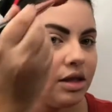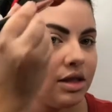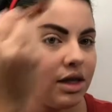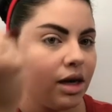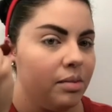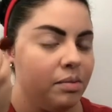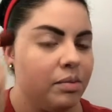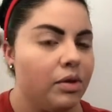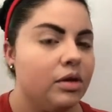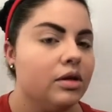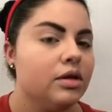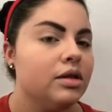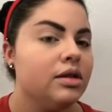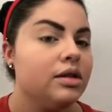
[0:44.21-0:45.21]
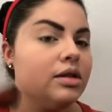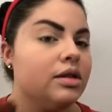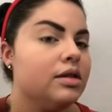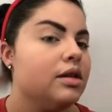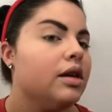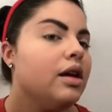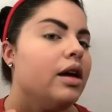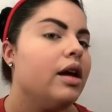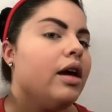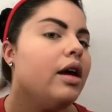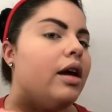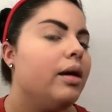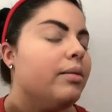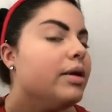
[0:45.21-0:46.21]
temples
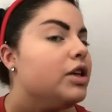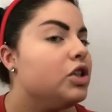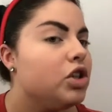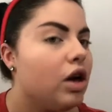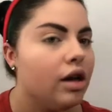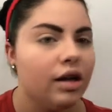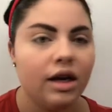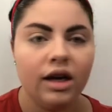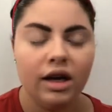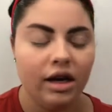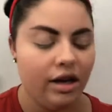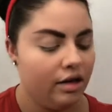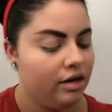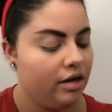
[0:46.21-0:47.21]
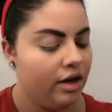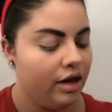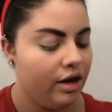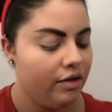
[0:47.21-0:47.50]
and my jawline and